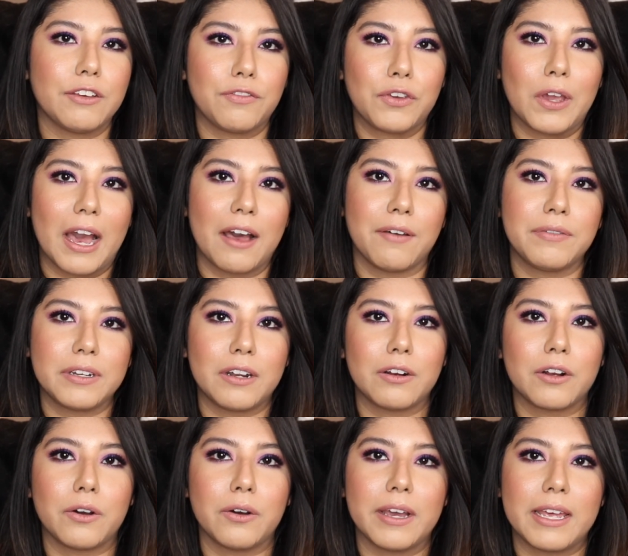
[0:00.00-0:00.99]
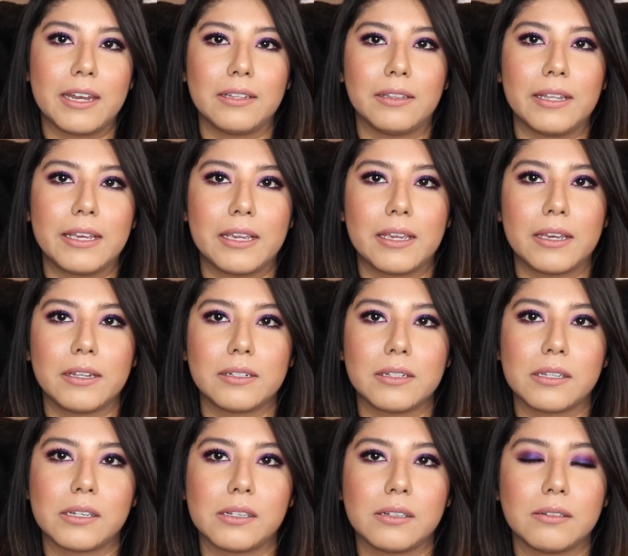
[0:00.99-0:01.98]
if you haven't, I'll go ahead and link
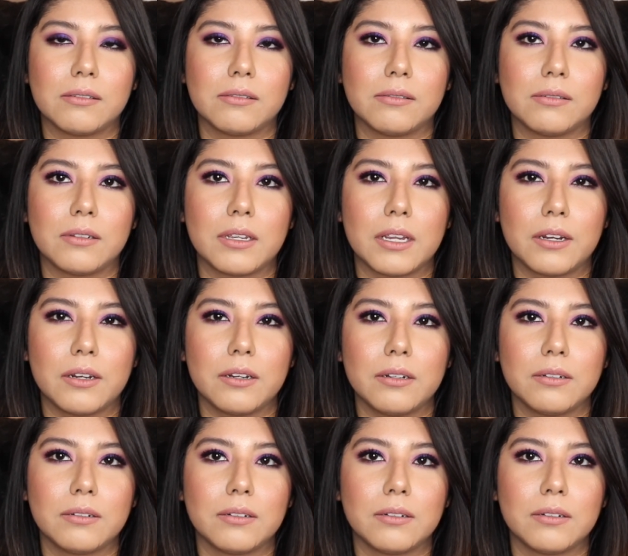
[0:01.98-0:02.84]
it here.